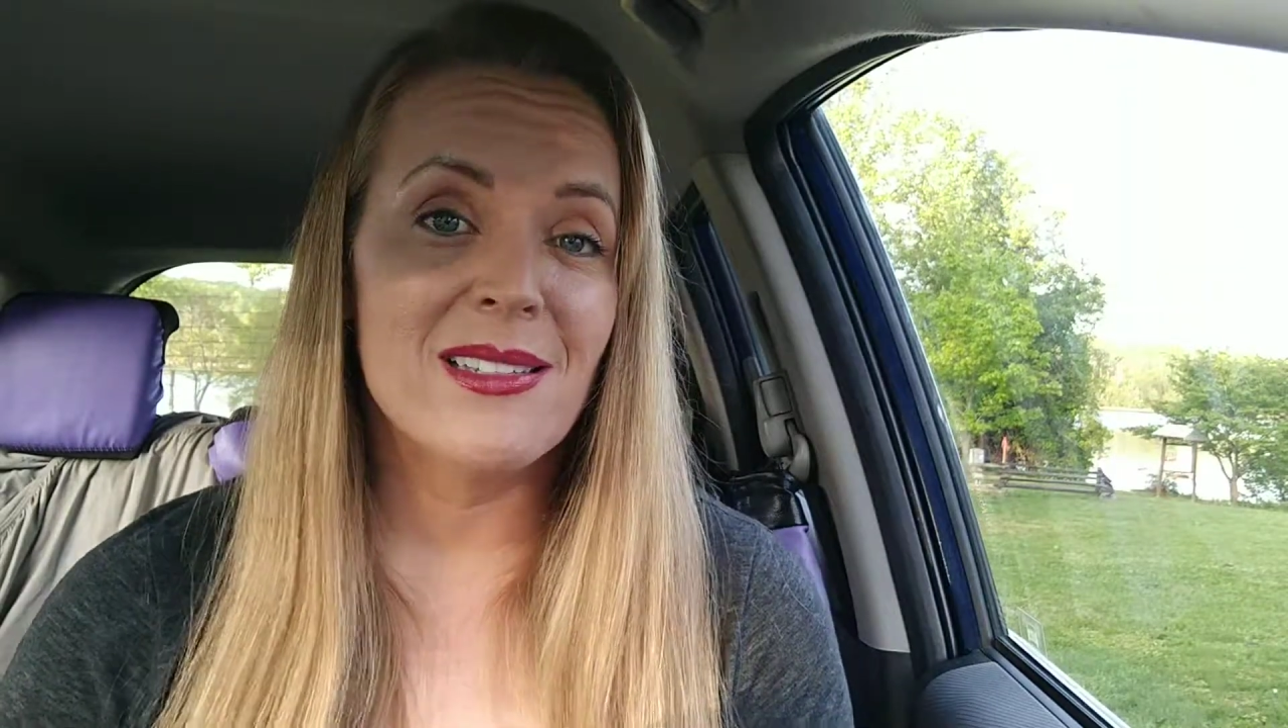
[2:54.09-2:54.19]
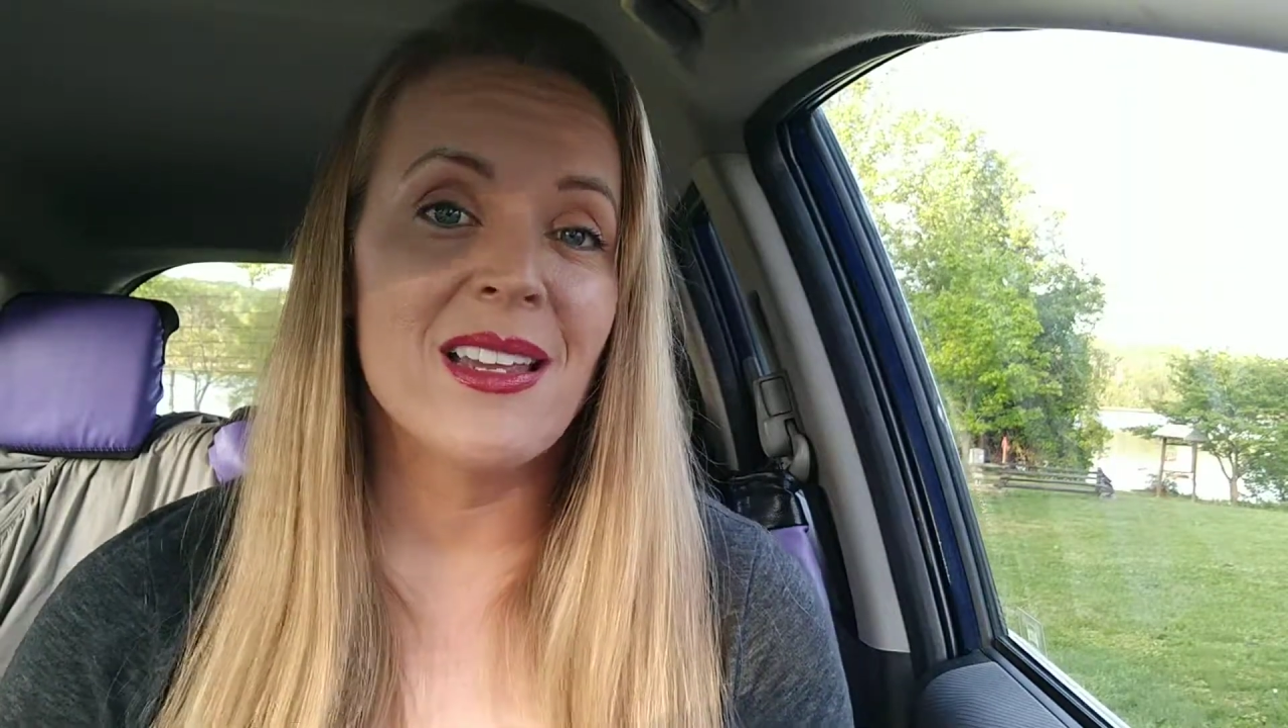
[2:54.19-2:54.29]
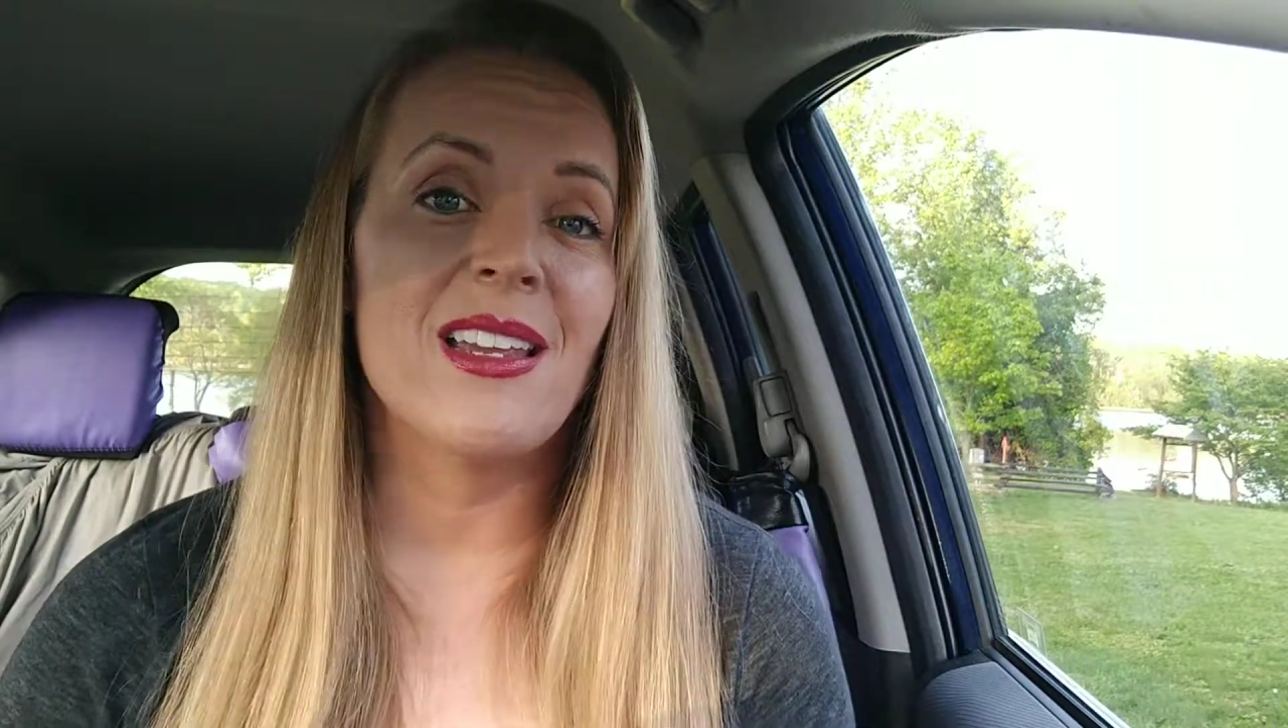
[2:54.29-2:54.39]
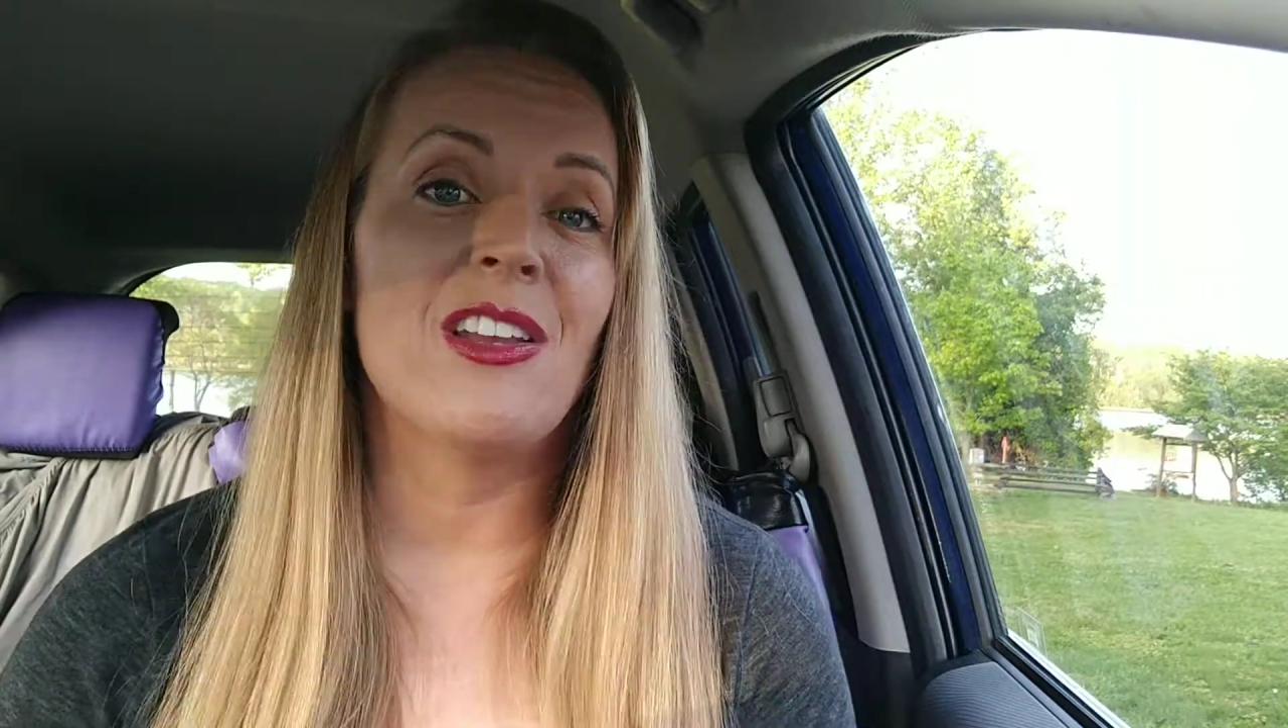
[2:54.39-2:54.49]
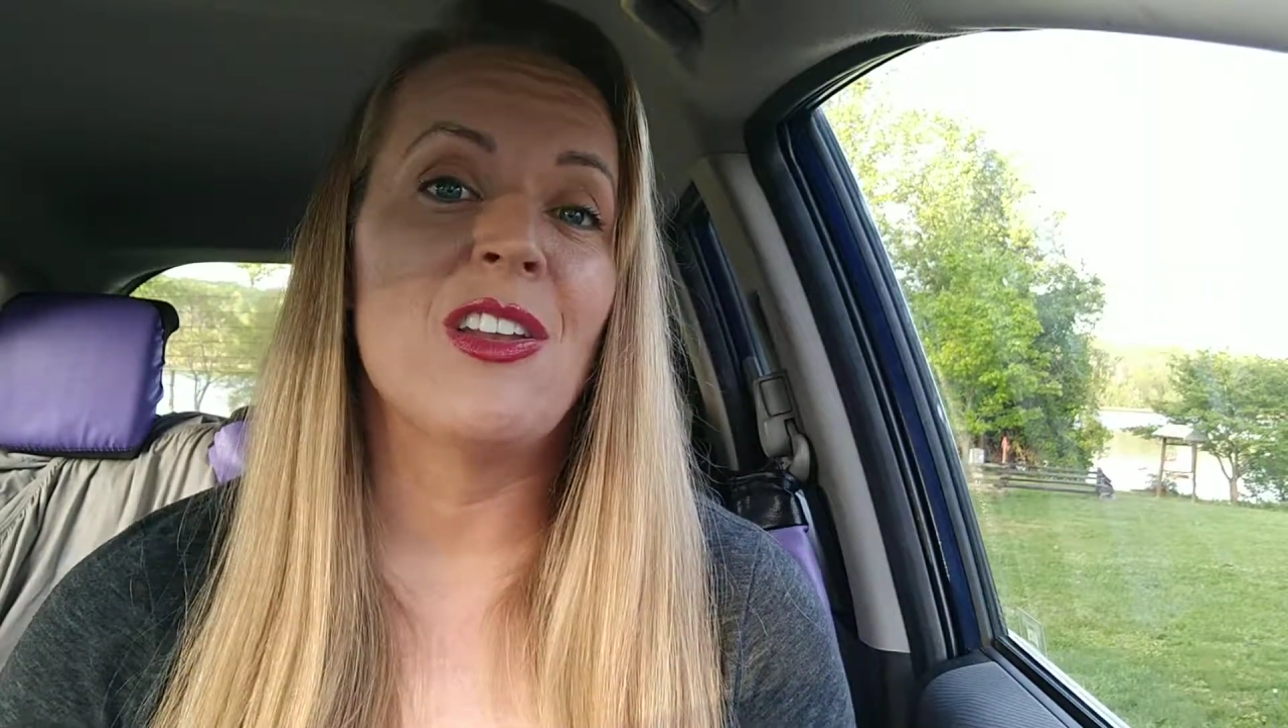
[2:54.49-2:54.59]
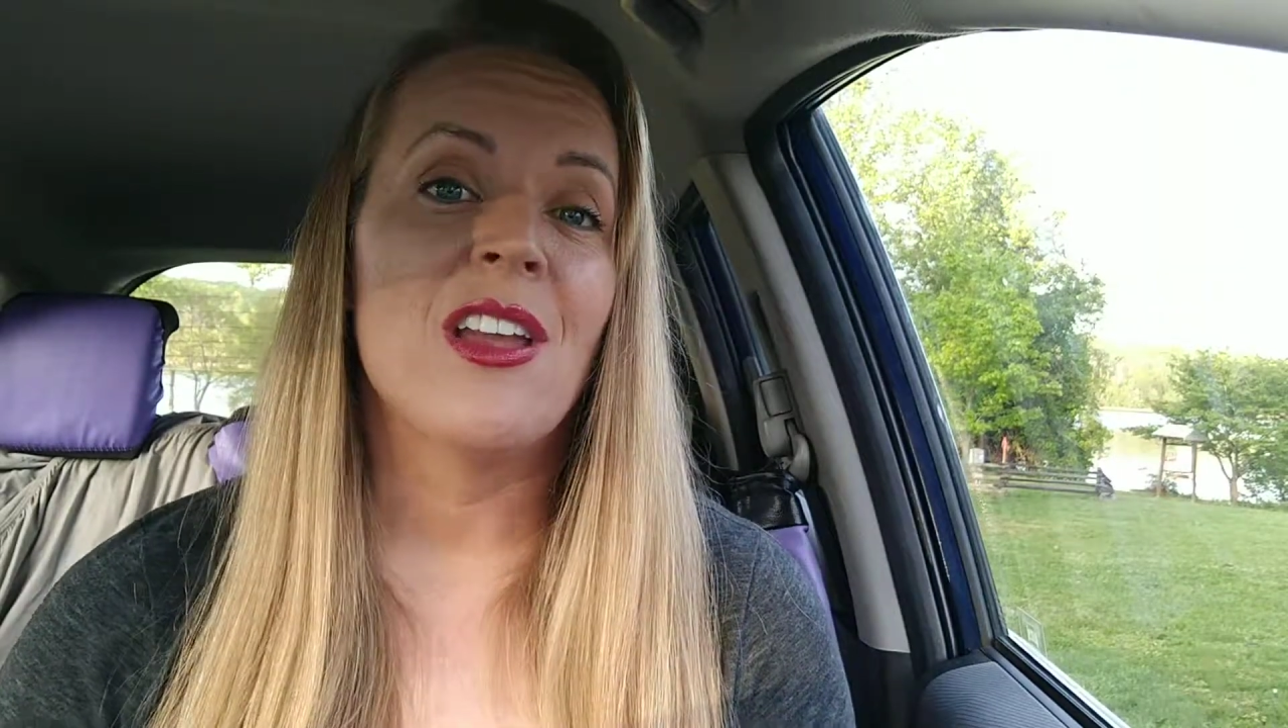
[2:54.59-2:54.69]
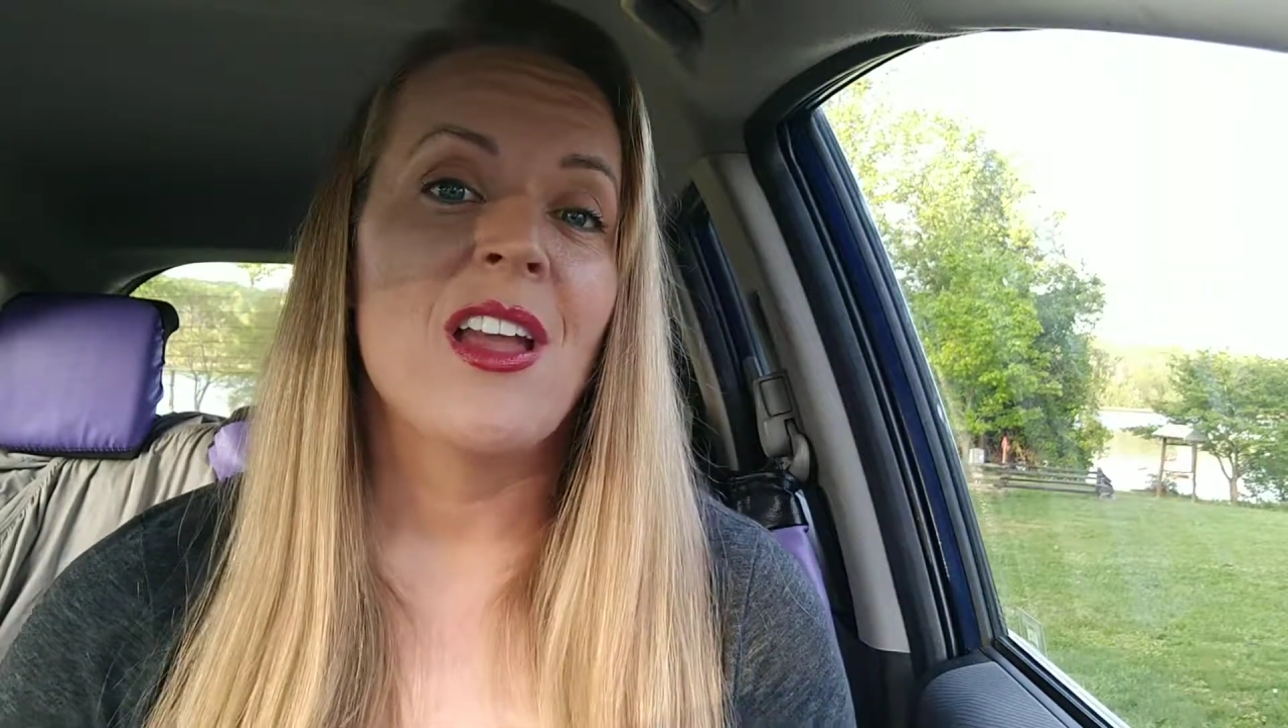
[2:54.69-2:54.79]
and